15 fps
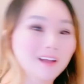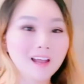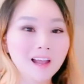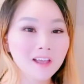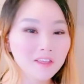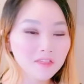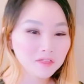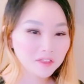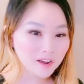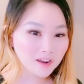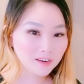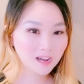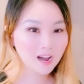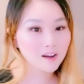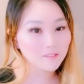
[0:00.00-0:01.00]
And then
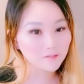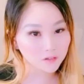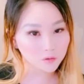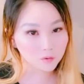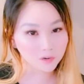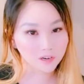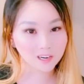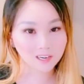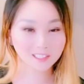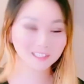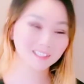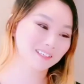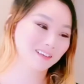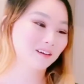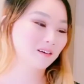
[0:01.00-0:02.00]

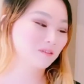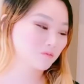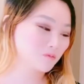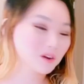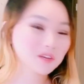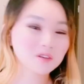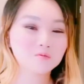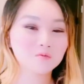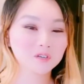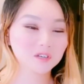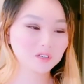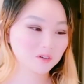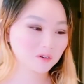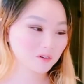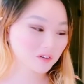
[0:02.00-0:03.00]
afterwards, what you want
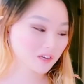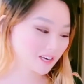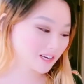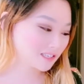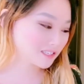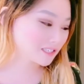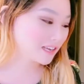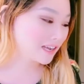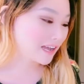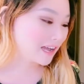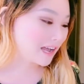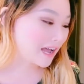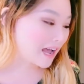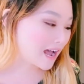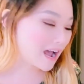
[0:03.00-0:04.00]
to do is
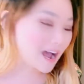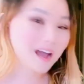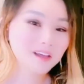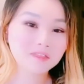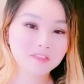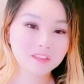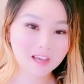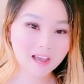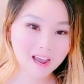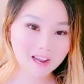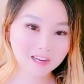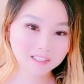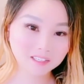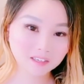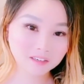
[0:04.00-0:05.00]
add the
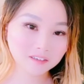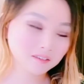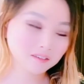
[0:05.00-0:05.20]
eggs in.